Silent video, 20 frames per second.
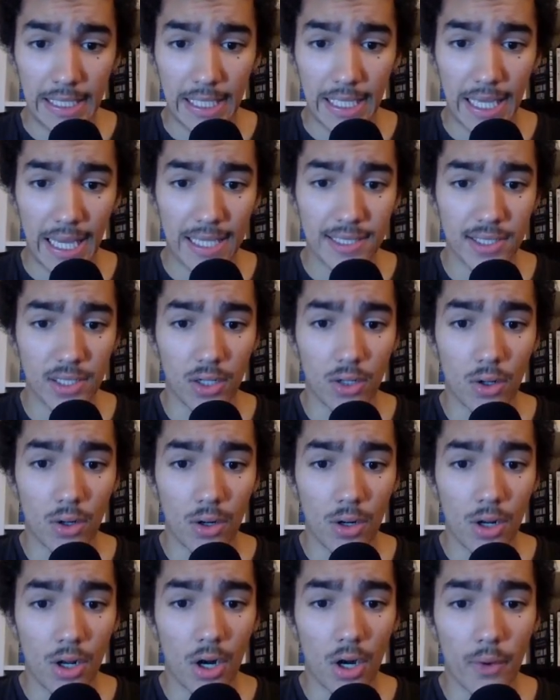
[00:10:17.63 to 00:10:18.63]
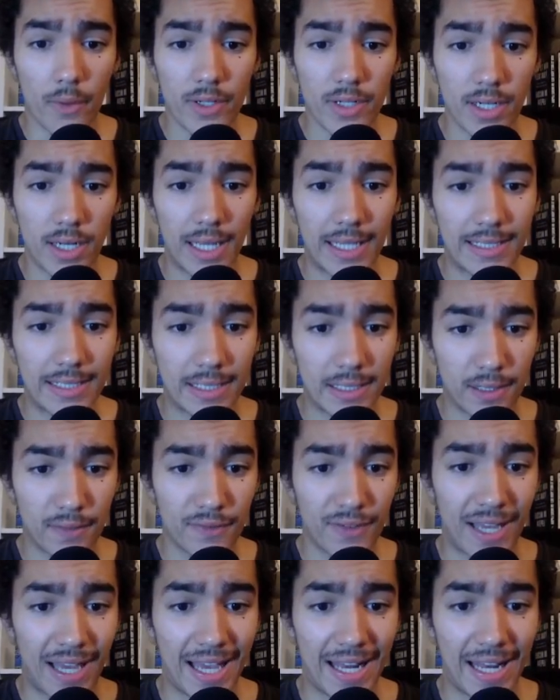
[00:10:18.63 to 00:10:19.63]
It has an
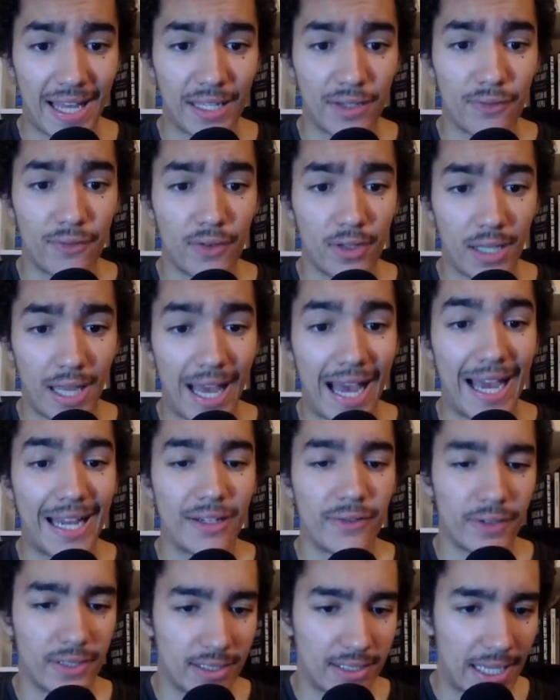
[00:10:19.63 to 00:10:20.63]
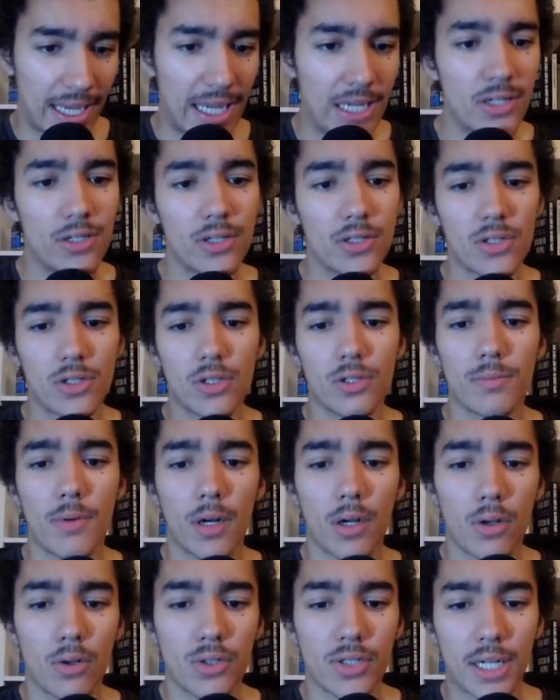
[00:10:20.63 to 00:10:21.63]
originative and advantageous
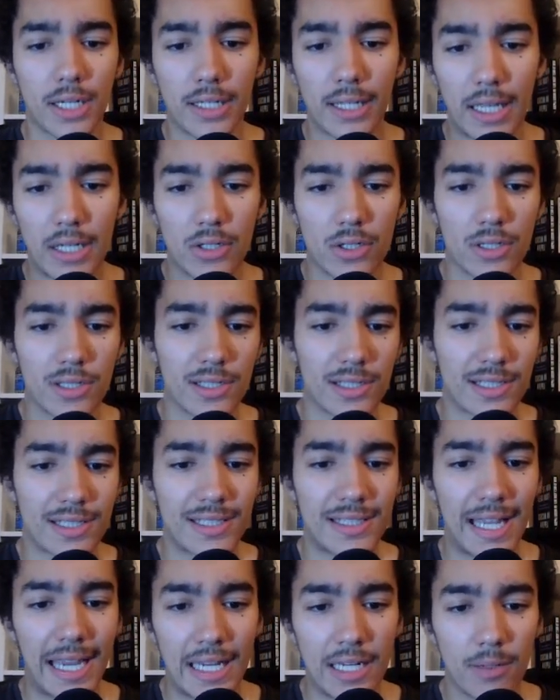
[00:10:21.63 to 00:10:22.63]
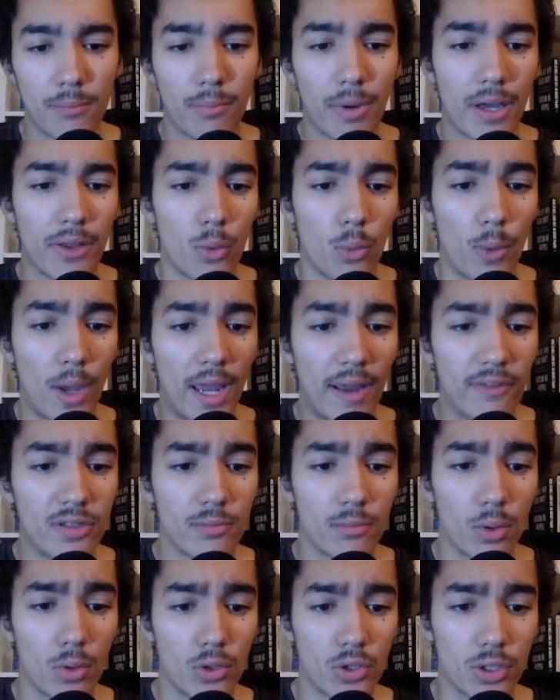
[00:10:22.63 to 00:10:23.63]
smart contract nature sustained by the
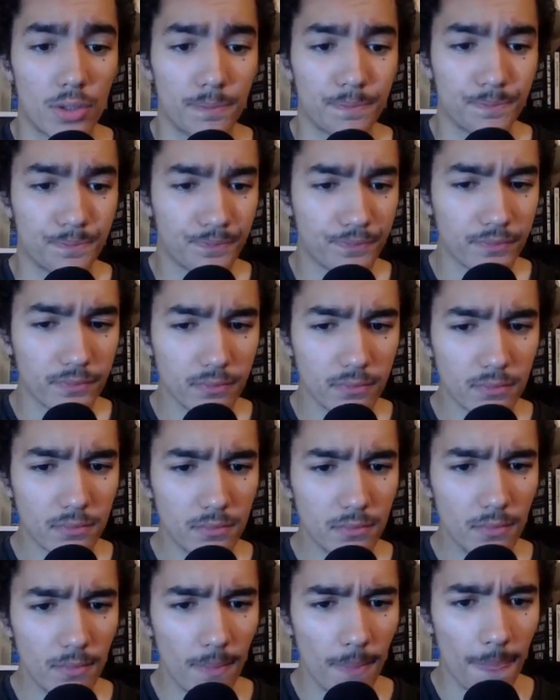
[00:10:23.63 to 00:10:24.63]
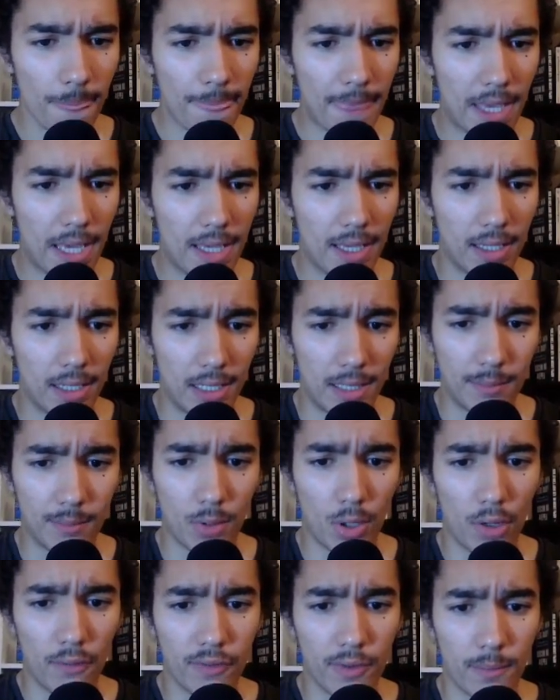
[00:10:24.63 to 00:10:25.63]
waves motion
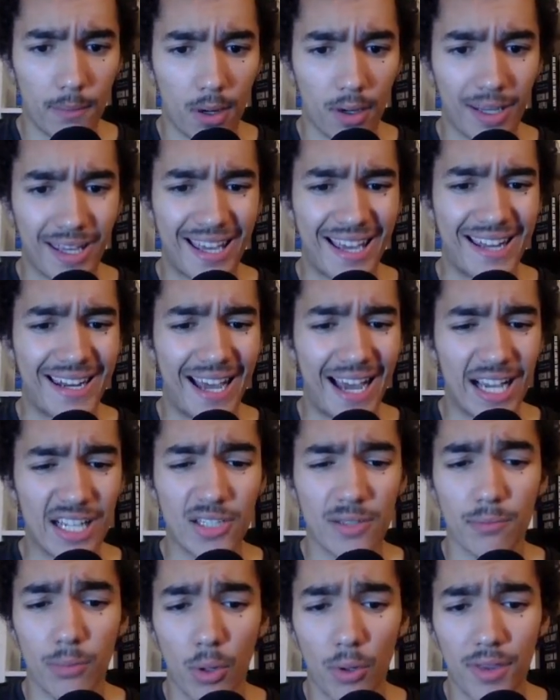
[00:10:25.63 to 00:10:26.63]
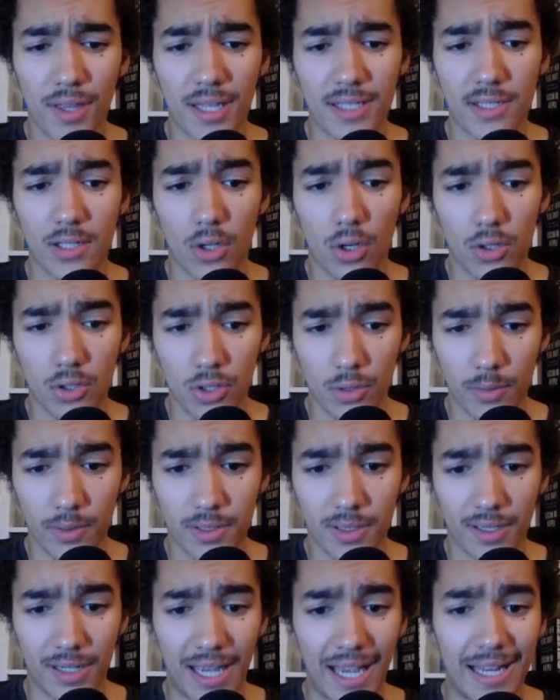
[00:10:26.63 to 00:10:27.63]
of the market, and acts both as a
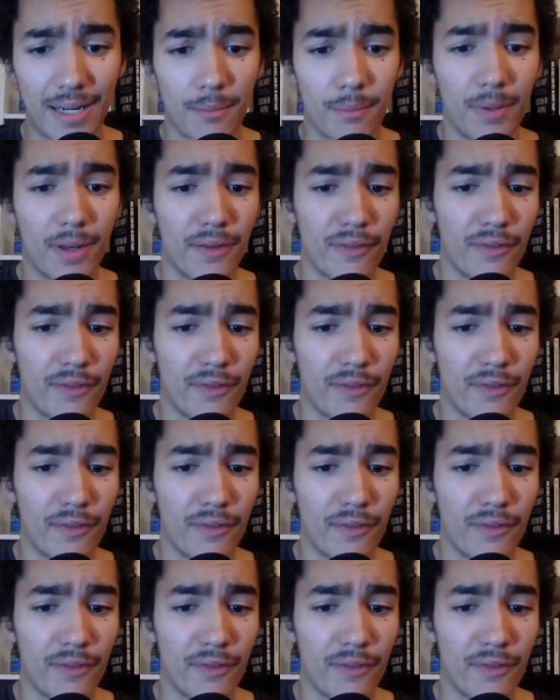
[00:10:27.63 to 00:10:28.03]
contributor and a